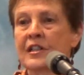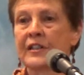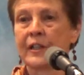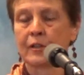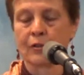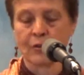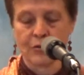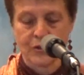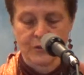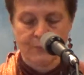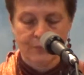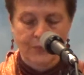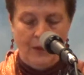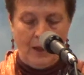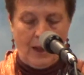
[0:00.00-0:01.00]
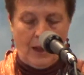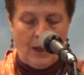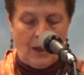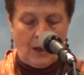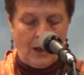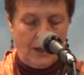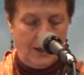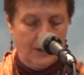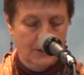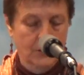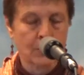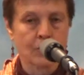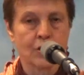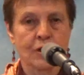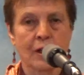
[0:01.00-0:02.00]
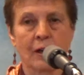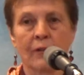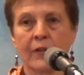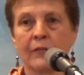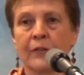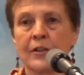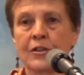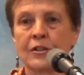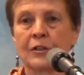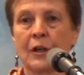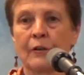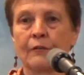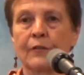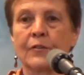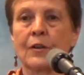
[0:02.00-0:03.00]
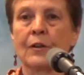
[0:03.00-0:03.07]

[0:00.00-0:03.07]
leaders who share the vision of